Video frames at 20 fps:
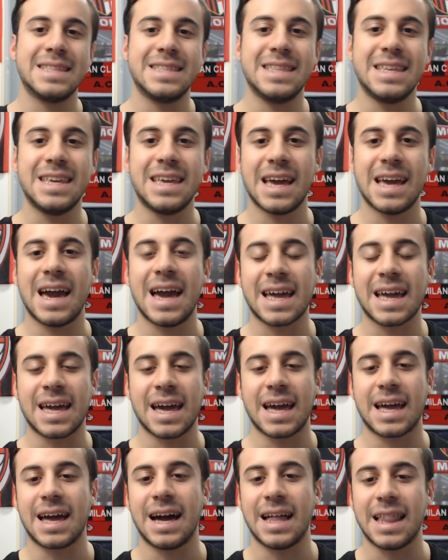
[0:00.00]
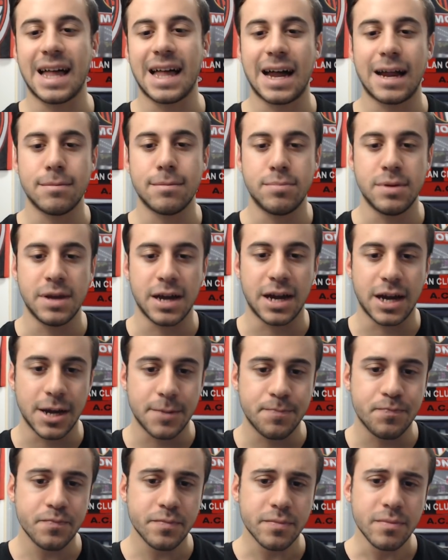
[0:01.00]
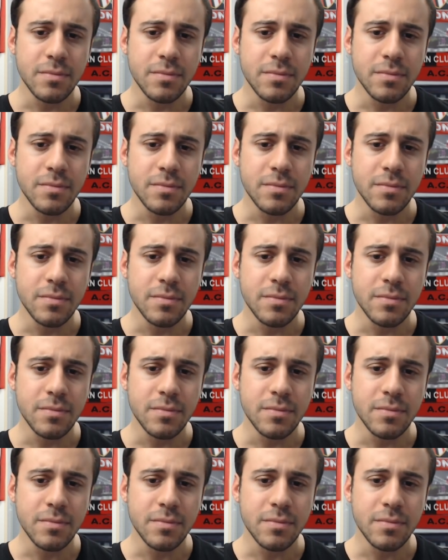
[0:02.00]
Niang, Calabria,